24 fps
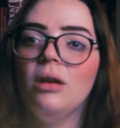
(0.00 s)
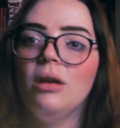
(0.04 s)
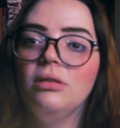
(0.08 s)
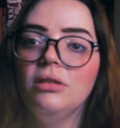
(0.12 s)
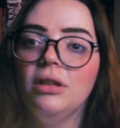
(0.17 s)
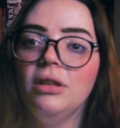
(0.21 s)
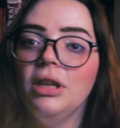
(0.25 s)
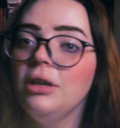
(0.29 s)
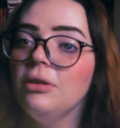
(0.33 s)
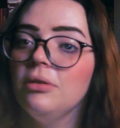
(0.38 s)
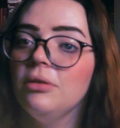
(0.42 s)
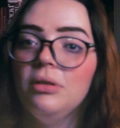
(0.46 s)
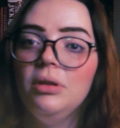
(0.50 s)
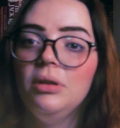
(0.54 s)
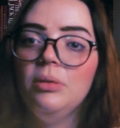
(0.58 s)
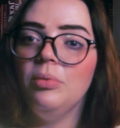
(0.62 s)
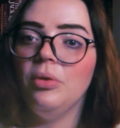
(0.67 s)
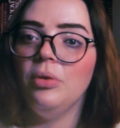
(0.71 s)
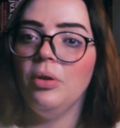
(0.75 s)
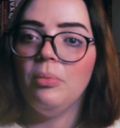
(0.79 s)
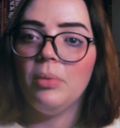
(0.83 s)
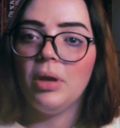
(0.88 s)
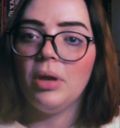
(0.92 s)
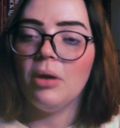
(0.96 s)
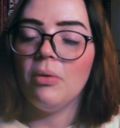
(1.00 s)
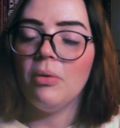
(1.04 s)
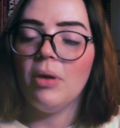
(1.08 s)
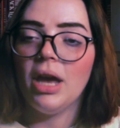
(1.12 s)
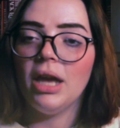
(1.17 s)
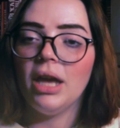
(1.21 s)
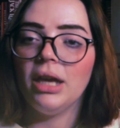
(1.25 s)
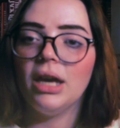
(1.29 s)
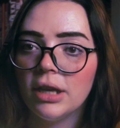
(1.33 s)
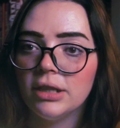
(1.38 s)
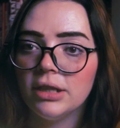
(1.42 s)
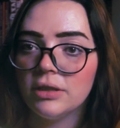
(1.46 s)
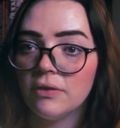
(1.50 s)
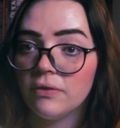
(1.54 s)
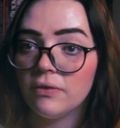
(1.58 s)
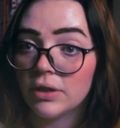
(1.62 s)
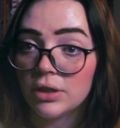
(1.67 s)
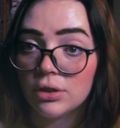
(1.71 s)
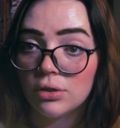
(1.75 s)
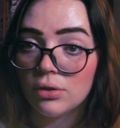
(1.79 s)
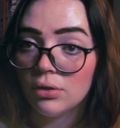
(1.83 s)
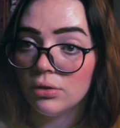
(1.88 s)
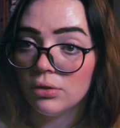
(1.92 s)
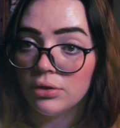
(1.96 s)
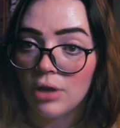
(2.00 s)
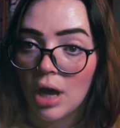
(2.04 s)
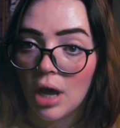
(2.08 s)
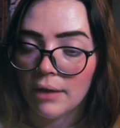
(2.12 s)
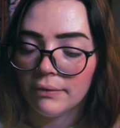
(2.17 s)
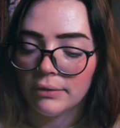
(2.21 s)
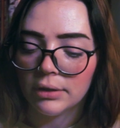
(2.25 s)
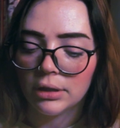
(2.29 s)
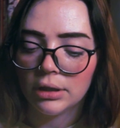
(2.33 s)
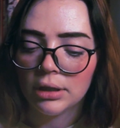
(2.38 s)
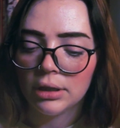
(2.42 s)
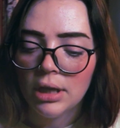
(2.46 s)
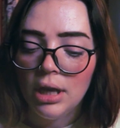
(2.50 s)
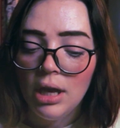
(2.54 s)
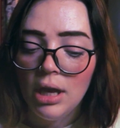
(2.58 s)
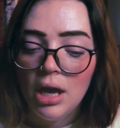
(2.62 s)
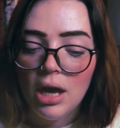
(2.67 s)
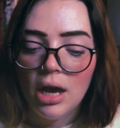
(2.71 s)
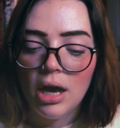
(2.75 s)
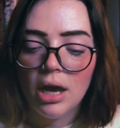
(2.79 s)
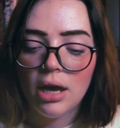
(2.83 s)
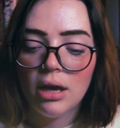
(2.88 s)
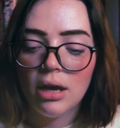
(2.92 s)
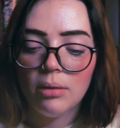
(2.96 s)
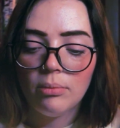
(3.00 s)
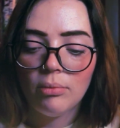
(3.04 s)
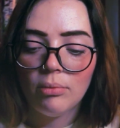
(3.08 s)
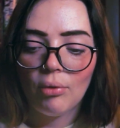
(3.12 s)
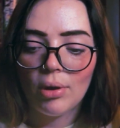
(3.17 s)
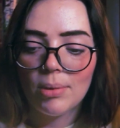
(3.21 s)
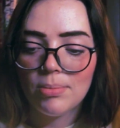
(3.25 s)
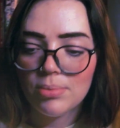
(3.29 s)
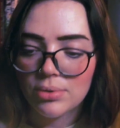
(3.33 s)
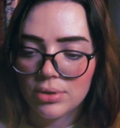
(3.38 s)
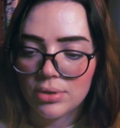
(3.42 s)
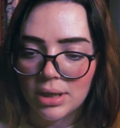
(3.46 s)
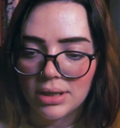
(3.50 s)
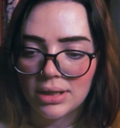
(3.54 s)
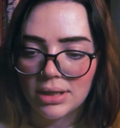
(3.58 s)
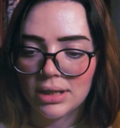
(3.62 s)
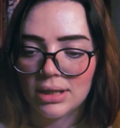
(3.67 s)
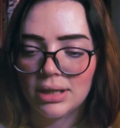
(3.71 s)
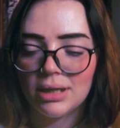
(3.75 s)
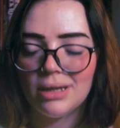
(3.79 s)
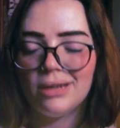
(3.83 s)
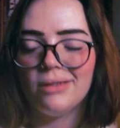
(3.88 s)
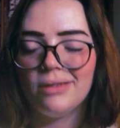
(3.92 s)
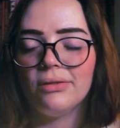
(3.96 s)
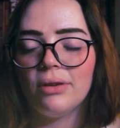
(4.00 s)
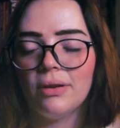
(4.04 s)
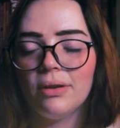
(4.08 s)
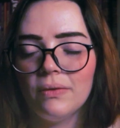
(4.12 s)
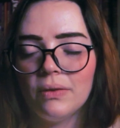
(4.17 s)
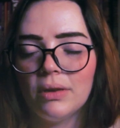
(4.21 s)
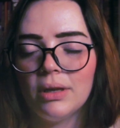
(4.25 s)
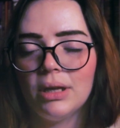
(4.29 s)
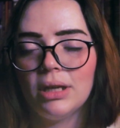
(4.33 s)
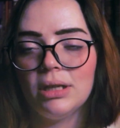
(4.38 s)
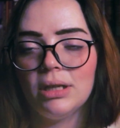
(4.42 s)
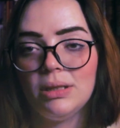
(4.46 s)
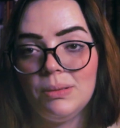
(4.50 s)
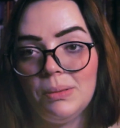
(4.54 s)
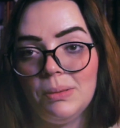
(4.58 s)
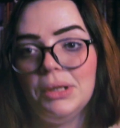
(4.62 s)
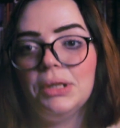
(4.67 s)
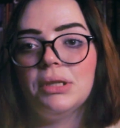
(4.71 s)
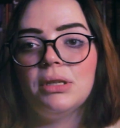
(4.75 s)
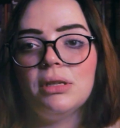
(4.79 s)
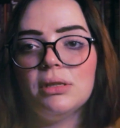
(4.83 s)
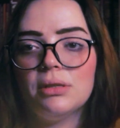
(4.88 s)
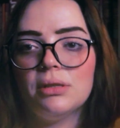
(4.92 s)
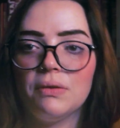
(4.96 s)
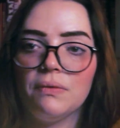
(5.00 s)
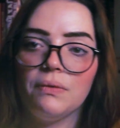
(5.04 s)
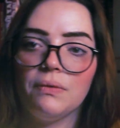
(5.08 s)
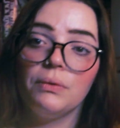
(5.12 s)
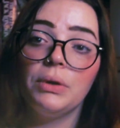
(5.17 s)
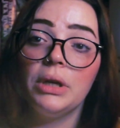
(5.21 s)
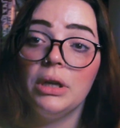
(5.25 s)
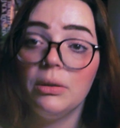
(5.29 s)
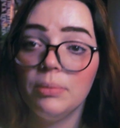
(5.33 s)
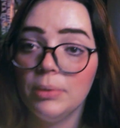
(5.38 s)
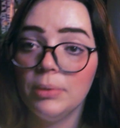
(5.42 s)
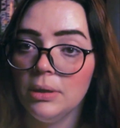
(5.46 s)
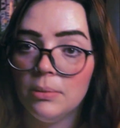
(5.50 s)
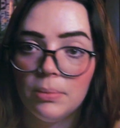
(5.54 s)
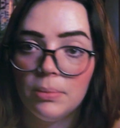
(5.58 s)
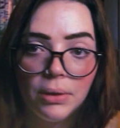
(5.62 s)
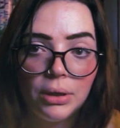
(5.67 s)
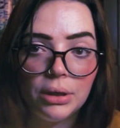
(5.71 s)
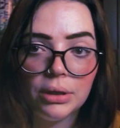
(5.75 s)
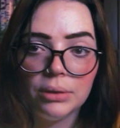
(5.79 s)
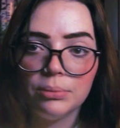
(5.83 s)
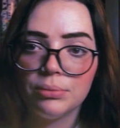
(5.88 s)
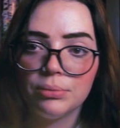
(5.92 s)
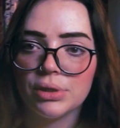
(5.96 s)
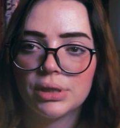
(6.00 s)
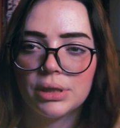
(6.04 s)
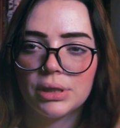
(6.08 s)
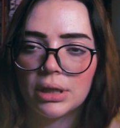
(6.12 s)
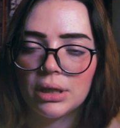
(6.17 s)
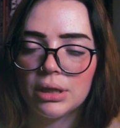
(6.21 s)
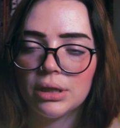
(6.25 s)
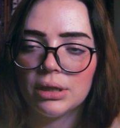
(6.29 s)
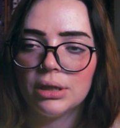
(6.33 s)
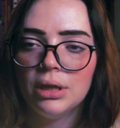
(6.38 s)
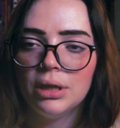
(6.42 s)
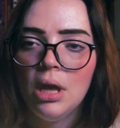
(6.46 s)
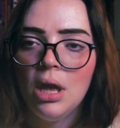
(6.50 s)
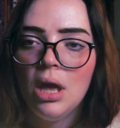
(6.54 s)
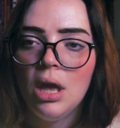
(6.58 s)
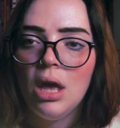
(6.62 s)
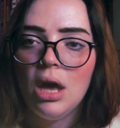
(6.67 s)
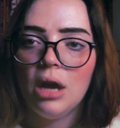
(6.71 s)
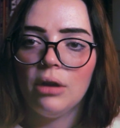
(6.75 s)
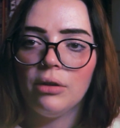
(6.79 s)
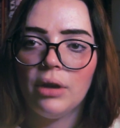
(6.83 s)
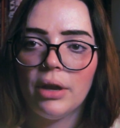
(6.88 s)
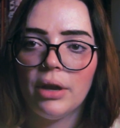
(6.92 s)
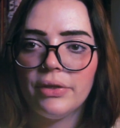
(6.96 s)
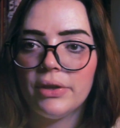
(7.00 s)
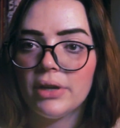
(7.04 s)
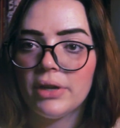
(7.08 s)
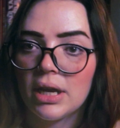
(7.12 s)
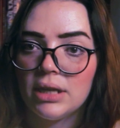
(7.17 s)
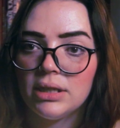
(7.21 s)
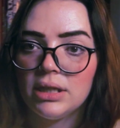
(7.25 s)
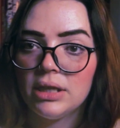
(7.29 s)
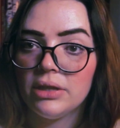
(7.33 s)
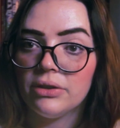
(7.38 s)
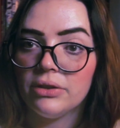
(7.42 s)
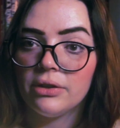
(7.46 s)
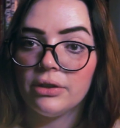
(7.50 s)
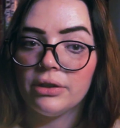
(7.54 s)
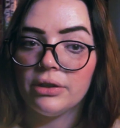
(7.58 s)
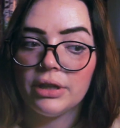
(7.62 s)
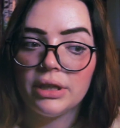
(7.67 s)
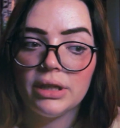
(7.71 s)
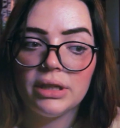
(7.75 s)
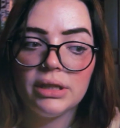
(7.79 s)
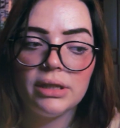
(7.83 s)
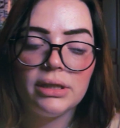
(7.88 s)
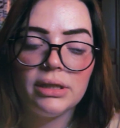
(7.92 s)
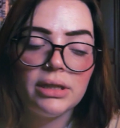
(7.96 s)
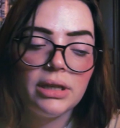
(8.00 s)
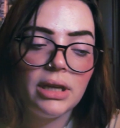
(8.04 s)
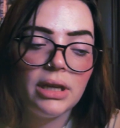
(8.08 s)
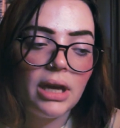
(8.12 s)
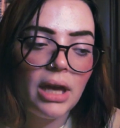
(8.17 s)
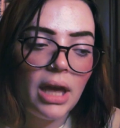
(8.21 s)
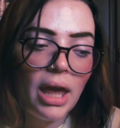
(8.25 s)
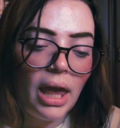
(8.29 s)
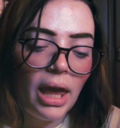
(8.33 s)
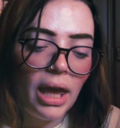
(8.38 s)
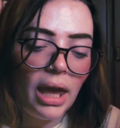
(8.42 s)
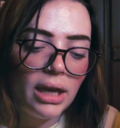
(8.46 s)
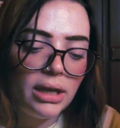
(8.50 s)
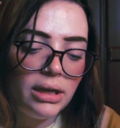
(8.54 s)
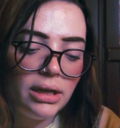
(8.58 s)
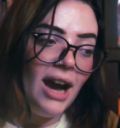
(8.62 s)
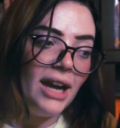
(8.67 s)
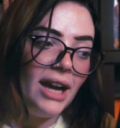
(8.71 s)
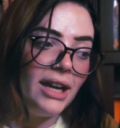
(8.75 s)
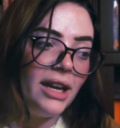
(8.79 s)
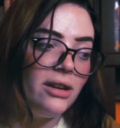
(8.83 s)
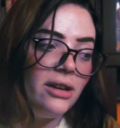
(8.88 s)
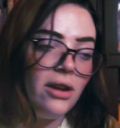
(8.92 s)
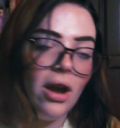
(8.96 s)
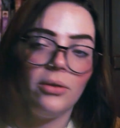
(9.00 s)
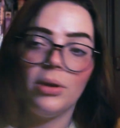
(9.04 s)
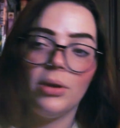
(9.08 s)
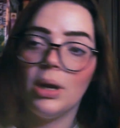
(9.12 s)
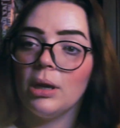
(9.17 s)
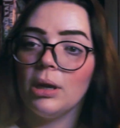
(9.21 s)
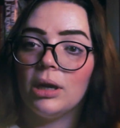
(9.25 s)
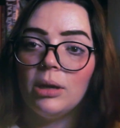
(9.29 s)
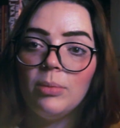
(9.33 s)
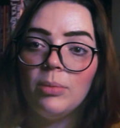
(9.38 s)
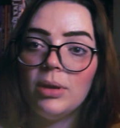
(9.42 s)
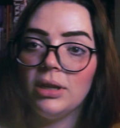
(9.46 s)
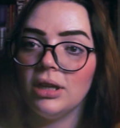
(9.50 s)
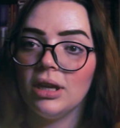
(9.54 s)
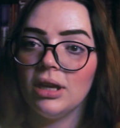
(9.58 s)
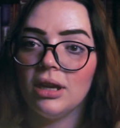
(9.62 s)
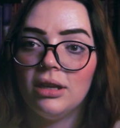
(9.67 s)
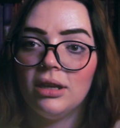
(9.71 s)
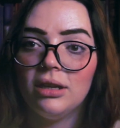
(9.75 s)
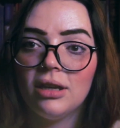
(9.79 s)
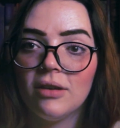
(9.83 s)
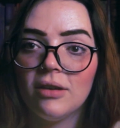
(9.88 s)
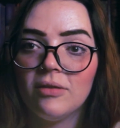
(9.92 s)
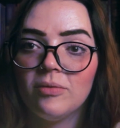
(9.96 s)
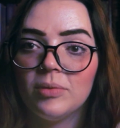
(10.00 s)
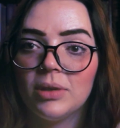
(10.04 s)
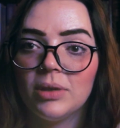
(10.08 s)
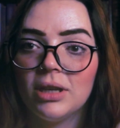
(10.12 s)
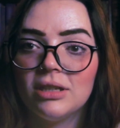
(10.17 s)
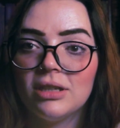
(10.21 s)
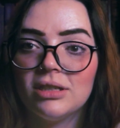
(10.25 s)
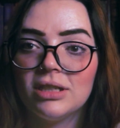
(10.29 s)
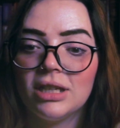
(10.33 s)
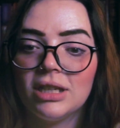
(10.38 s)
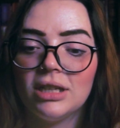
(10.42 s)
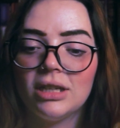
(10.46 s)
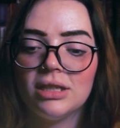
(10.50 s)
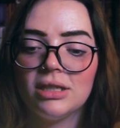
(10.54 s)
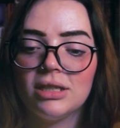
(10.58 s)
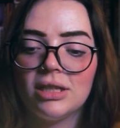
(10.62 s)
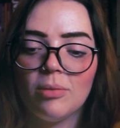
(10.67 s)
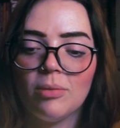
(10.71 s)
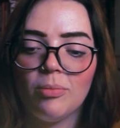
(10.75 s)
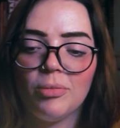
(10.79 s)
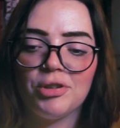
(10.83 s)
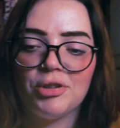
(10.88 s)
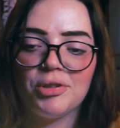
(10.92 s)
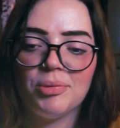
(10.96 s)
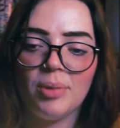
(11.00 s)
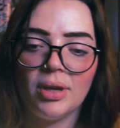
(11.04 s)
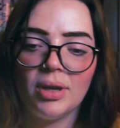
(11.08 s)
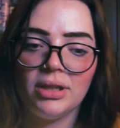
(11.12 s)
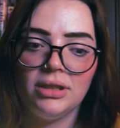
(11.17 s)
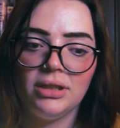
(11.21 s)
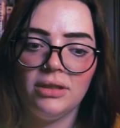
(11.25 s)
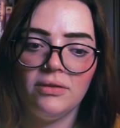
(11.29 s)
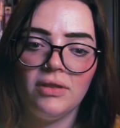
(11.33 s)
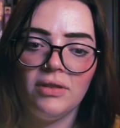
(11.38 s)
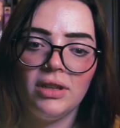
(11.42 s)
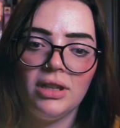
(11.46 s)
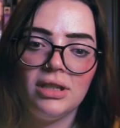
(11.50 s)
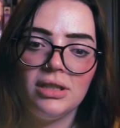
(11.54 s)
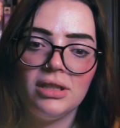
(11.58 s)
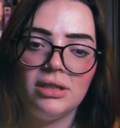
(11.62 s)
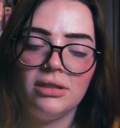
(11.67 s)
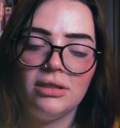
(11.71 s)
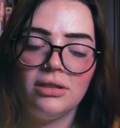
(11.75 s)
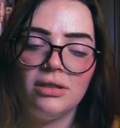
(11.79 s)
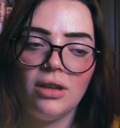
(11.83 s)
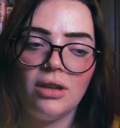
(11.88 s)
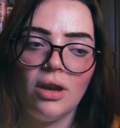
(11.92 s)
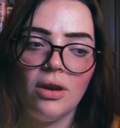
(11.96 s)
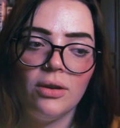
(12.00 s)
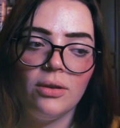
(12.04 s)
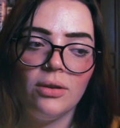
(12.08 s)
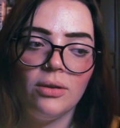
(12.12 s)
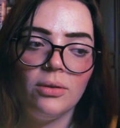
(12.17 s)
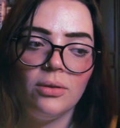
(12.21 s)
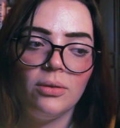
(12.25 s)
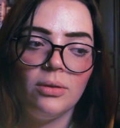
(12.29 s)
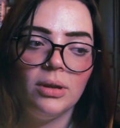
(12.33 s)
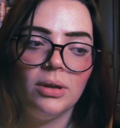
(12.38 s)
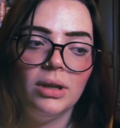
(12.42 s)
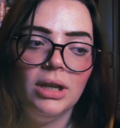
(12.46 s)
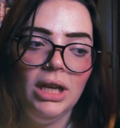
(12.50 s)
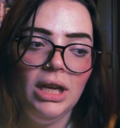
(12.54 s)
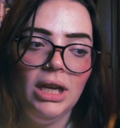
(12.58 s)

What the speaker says: Literally blew me away. It's a fictional novel, representative of the experiences of real people in Brazil around the 1930s, and I cannot recommend it enough because it is a perspective that is so